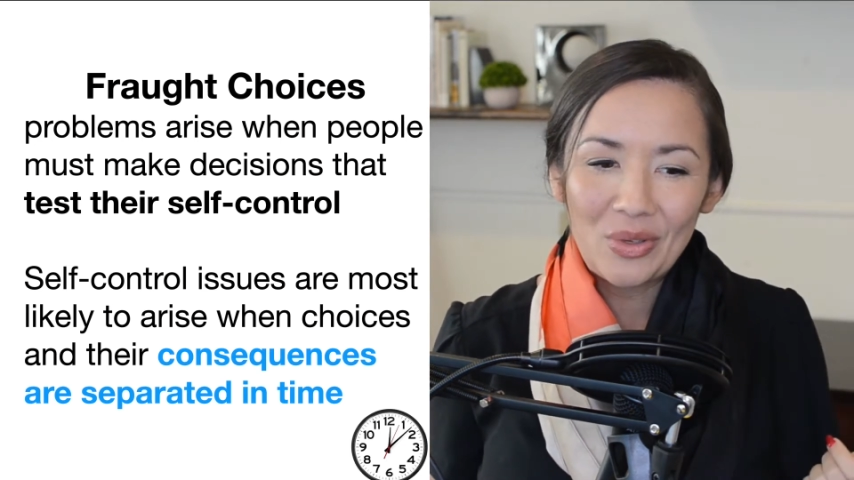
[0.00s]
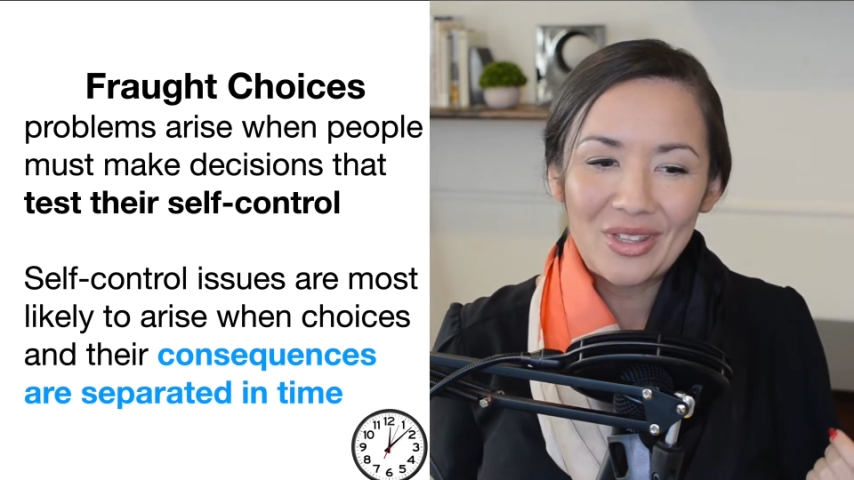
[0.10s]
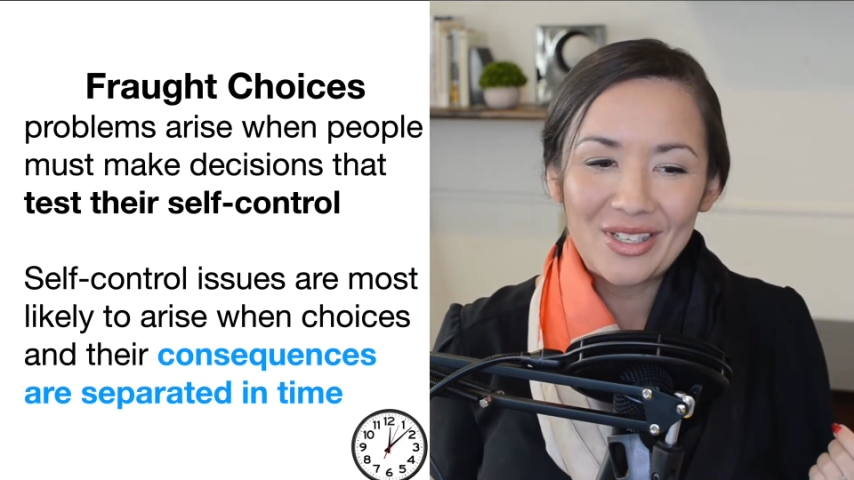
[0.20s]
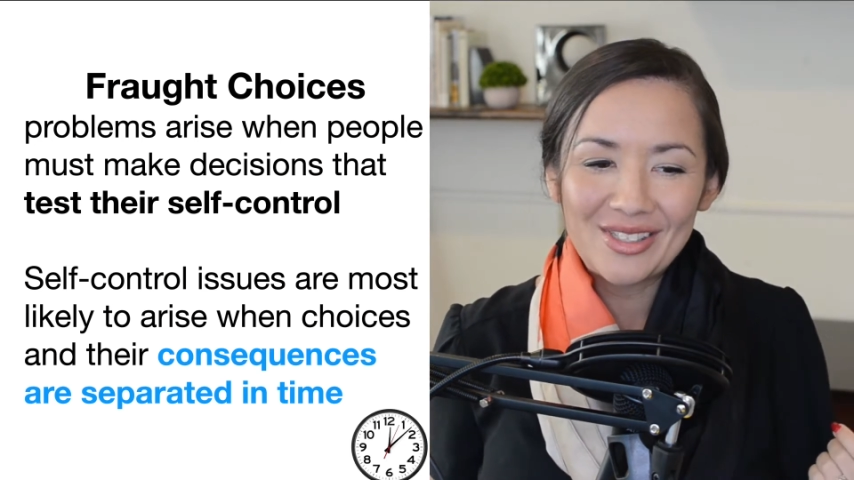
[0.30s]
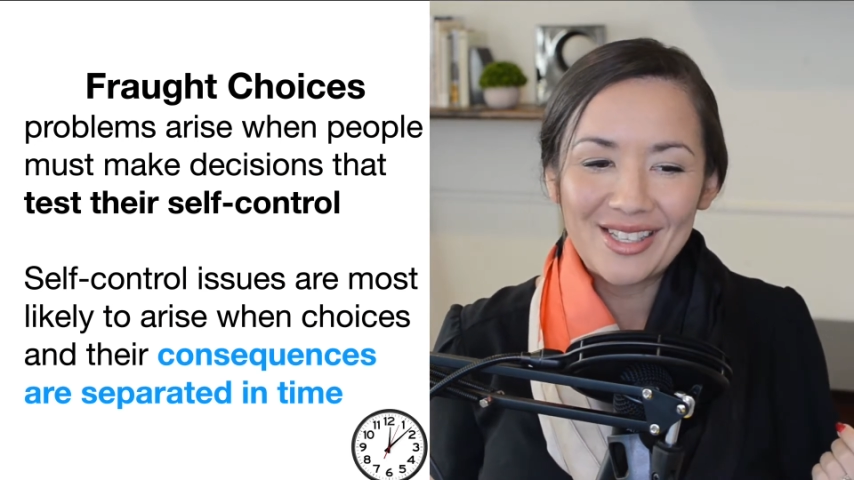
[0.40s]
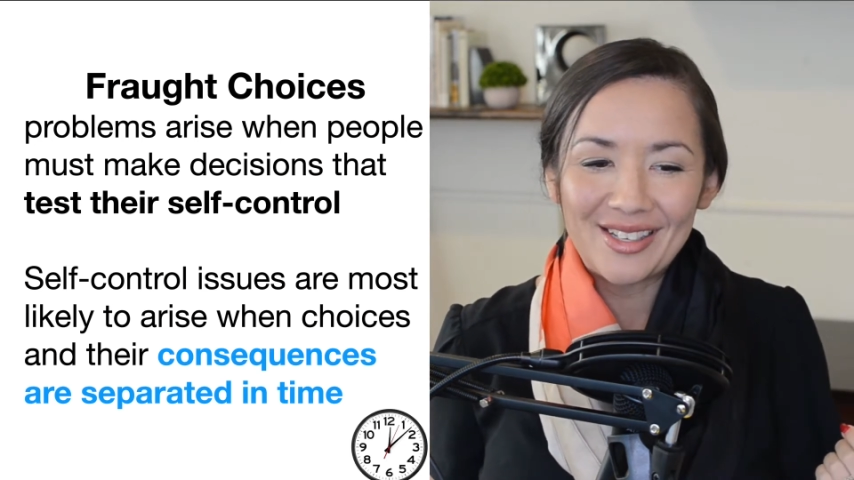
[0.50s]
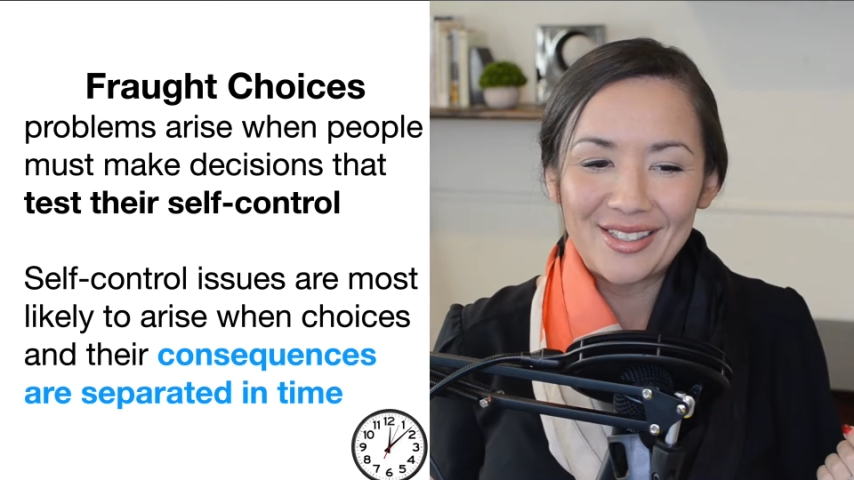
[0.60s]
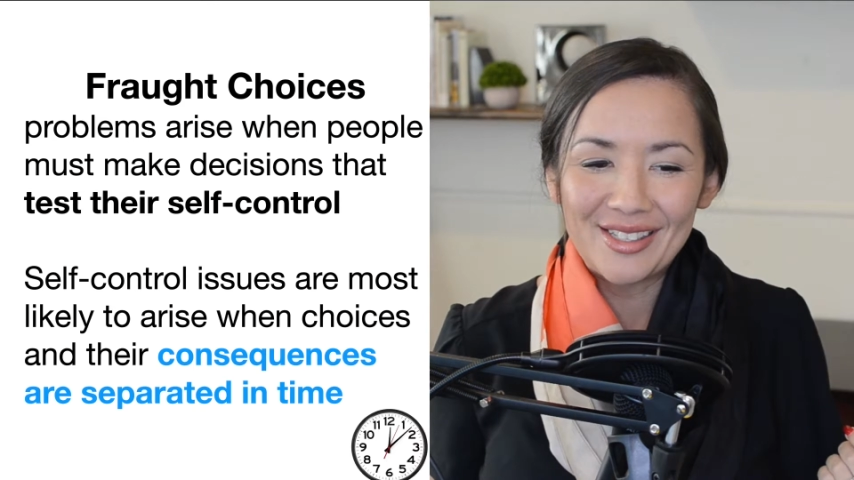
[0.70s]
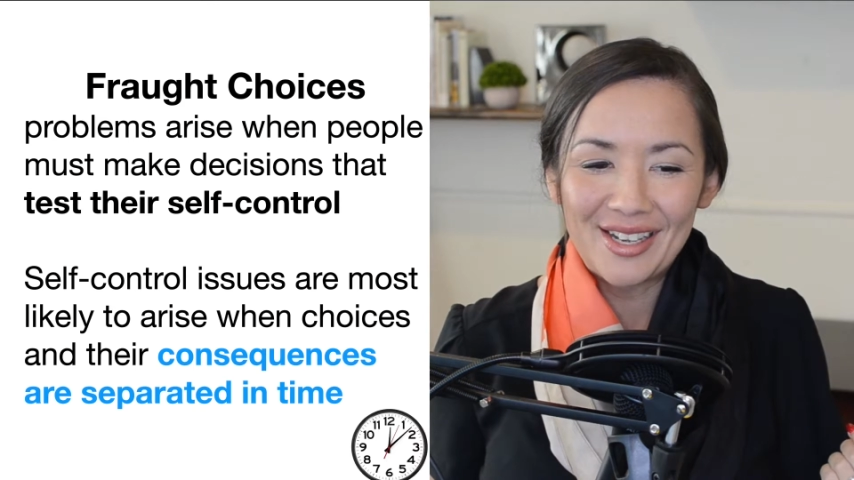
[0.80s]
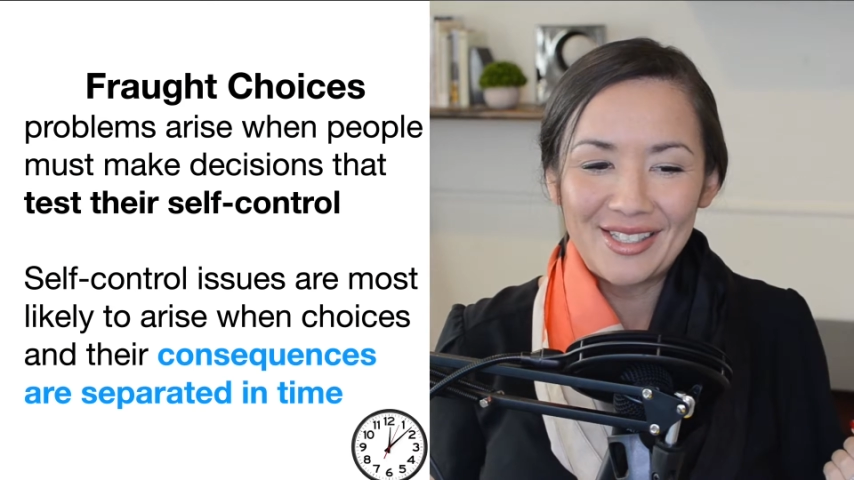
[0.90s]
there's a
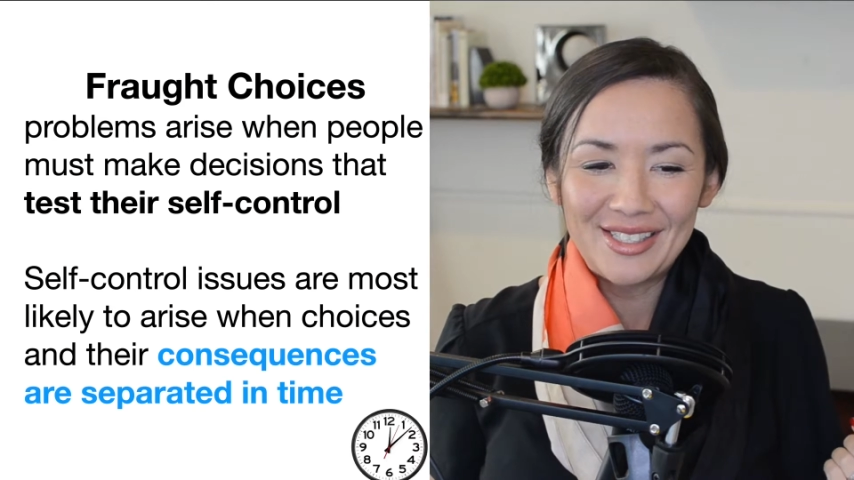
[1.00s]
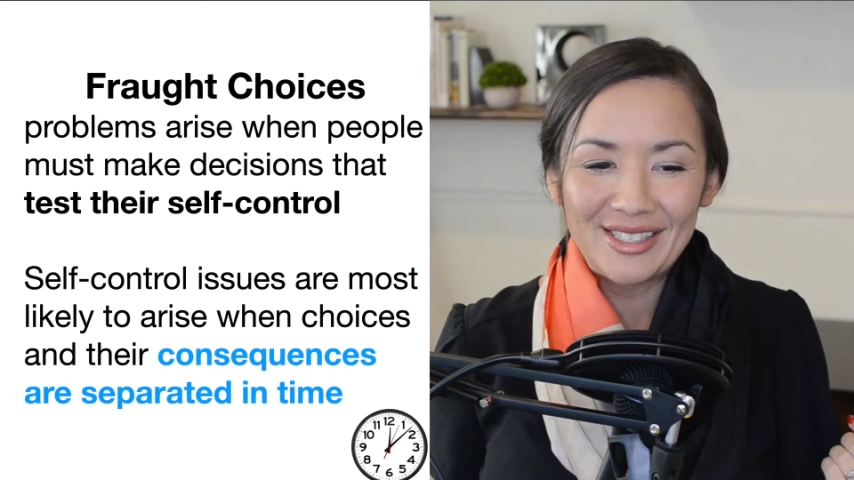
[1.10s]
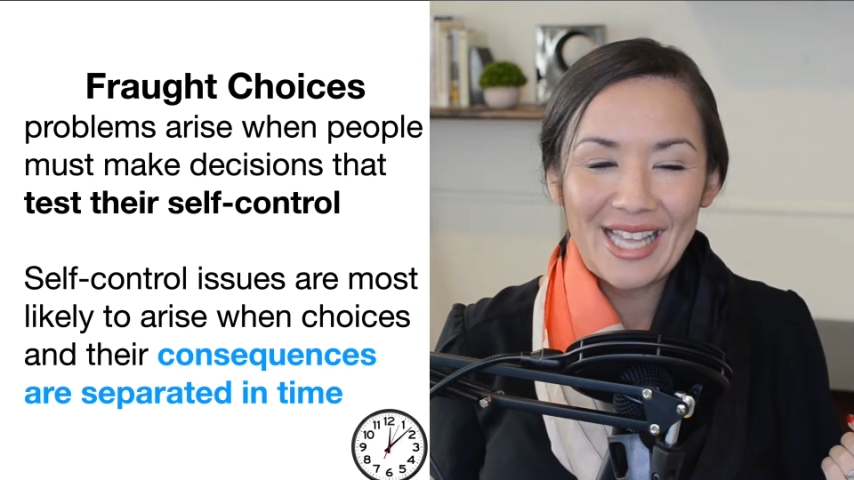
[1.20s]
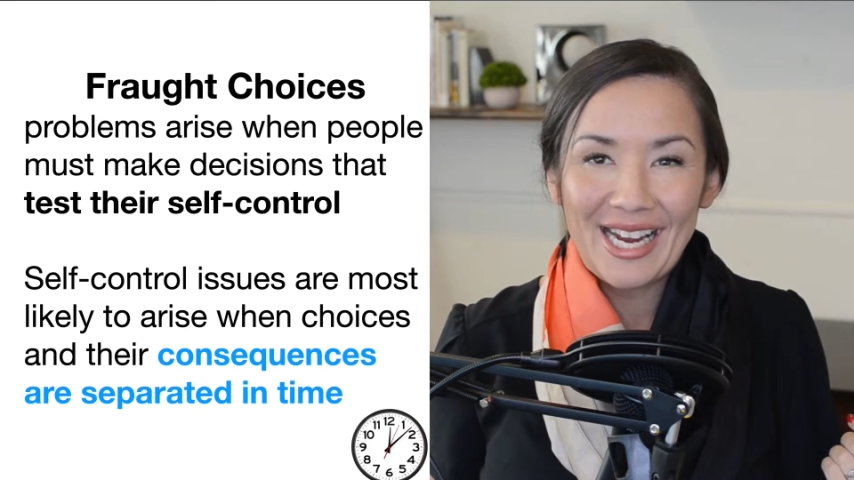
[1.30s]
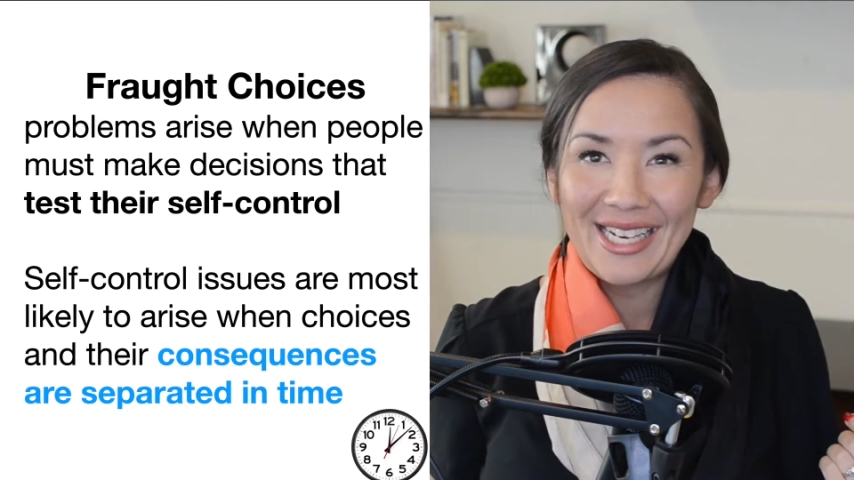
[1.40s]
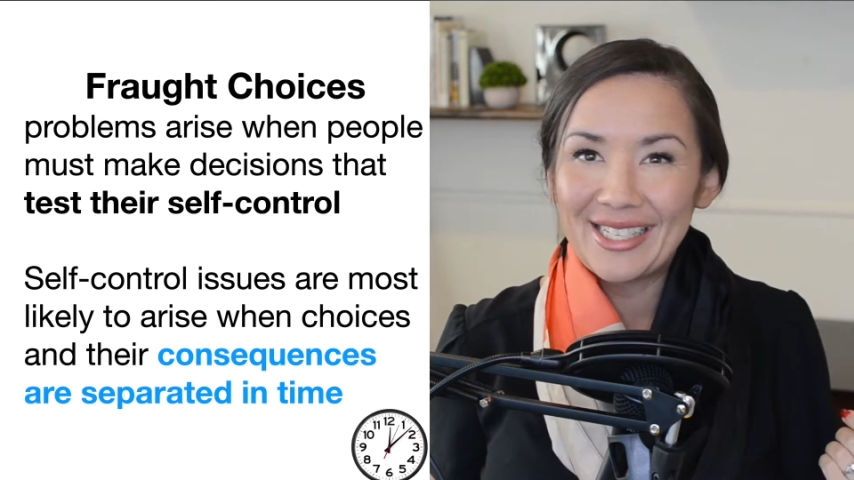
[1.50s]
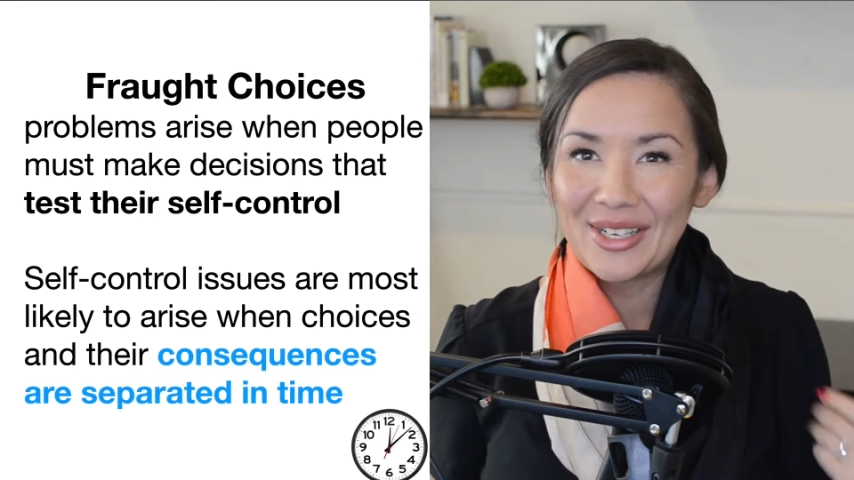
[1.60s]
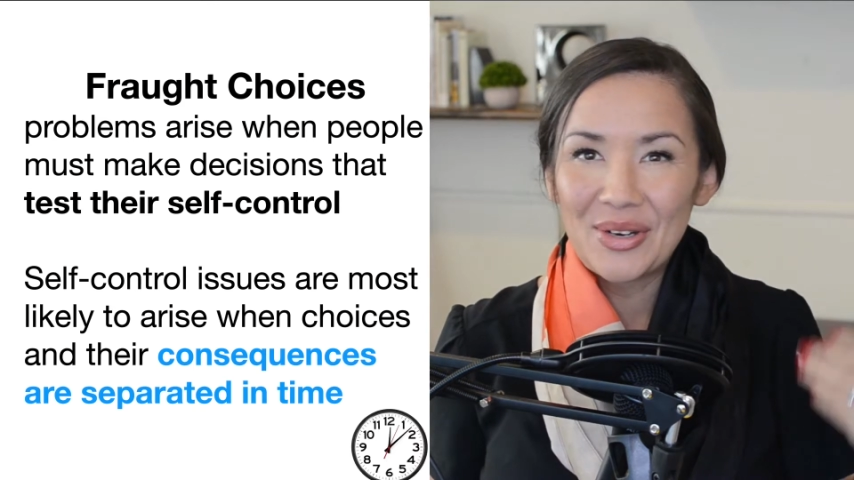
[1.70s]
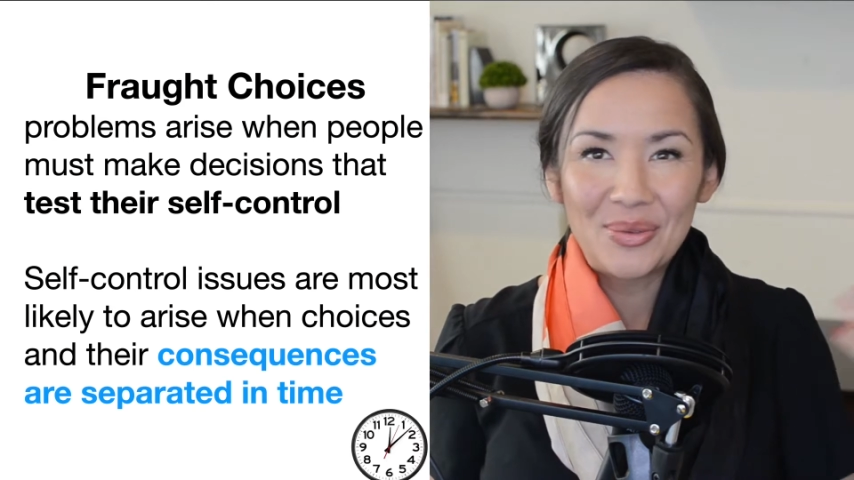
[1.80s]
delayed